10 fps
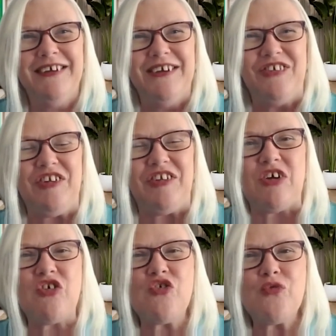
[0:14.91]
She's
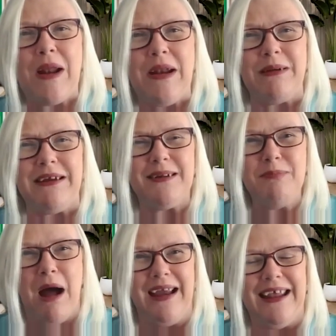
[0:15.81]
incredibly
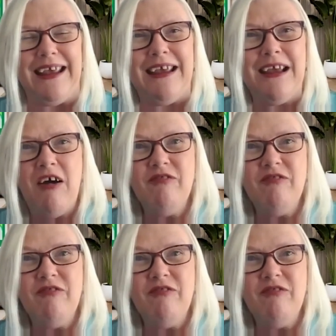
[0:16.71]
smiley,